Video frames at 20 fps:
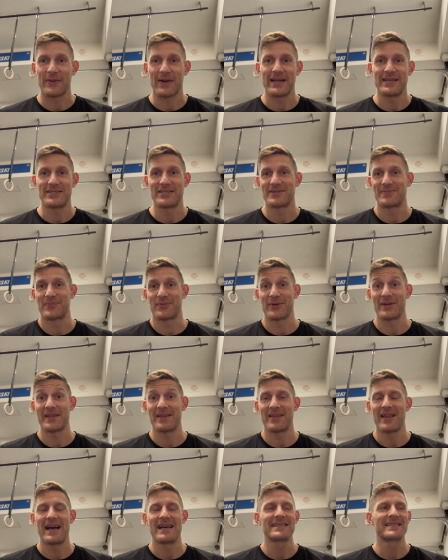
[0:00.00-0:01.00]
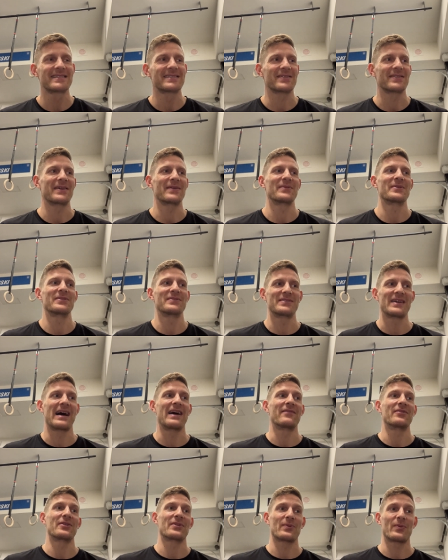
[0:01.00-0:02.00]
right? Just breathe less so that when you
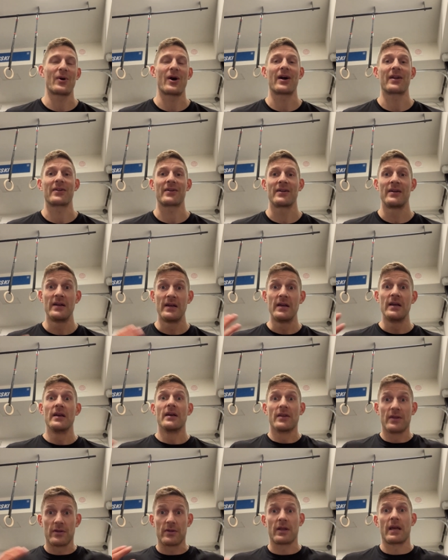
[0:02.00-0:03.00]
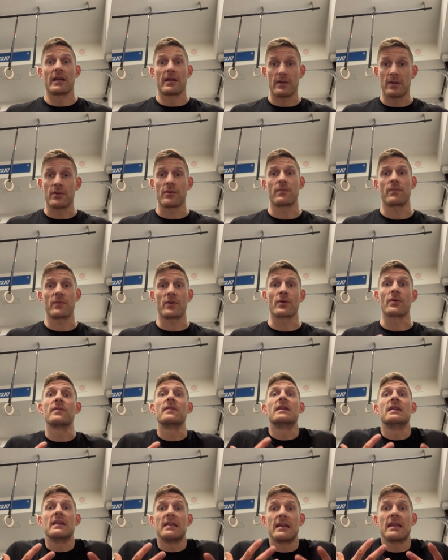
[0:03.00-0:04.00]
dive into the water, you're like you're you're
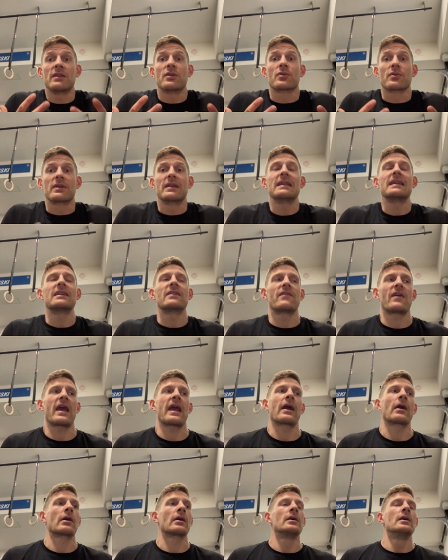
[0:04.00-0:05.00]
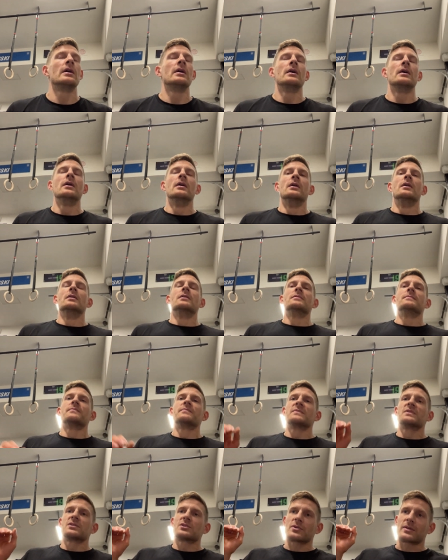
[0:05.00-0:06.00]
in the you're in need of air.
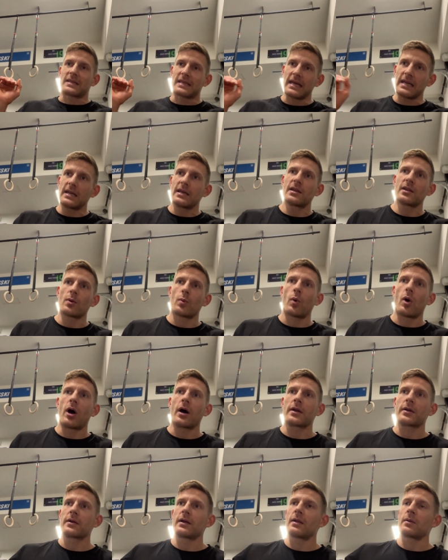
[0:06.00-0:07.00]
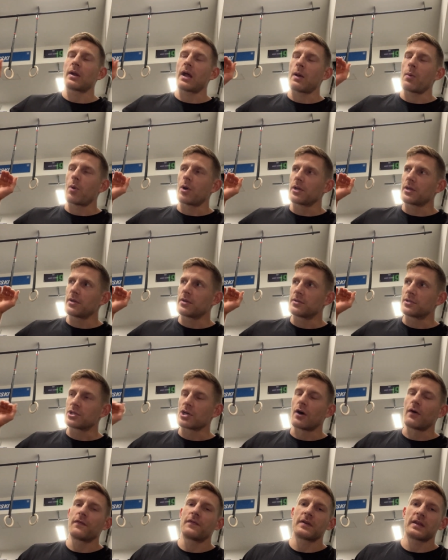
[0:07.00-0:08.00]
So get into the water and I want you to
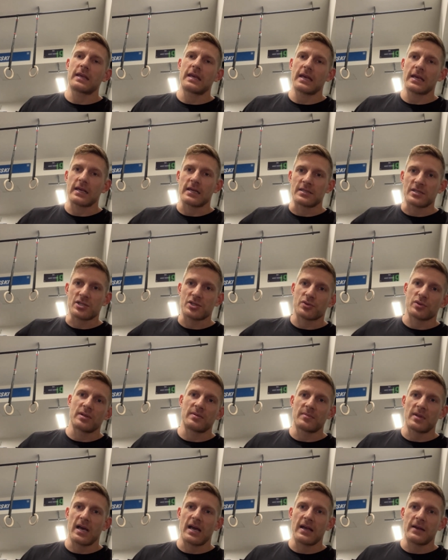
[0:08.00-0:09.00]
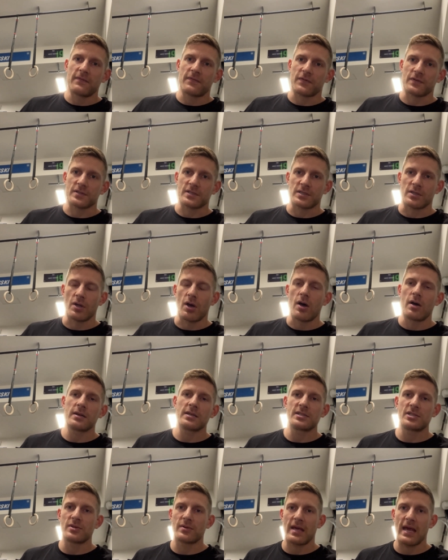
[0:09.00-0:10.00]
dolphin kick and streamline for as
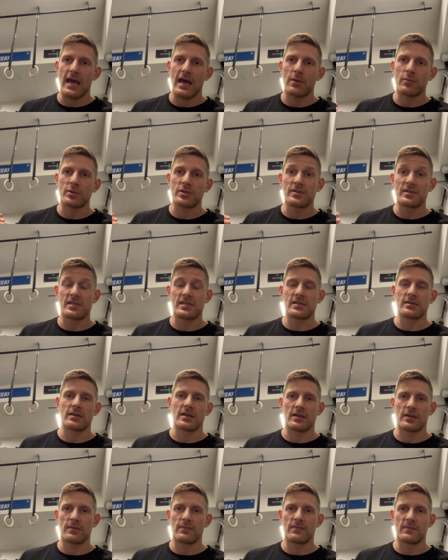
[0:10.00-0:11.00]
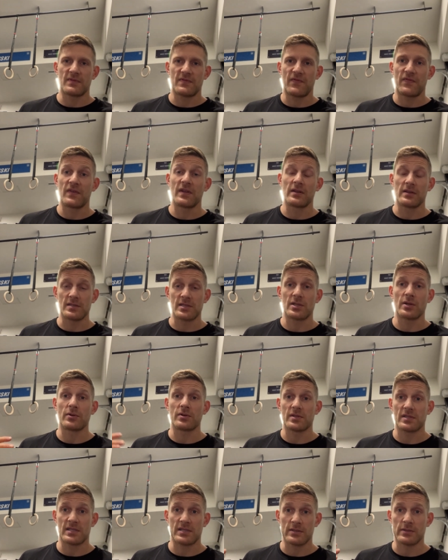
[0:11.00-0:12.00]
long as you can while you still like feel as though
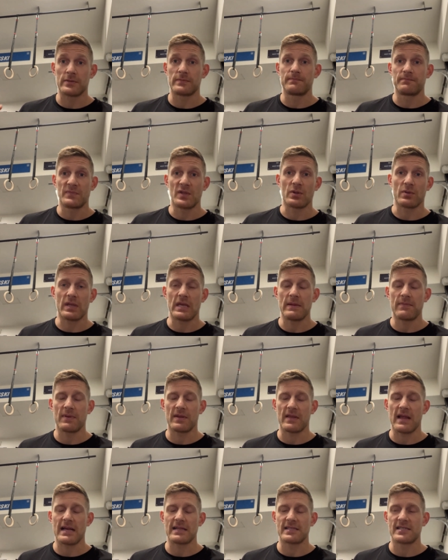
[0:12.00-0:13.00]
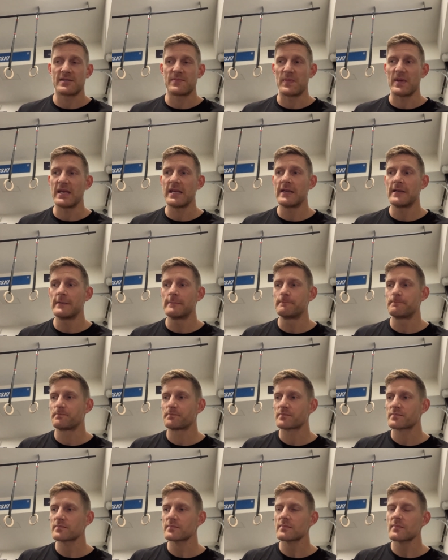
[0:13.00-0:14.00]
you're still, you know, keeping that speed.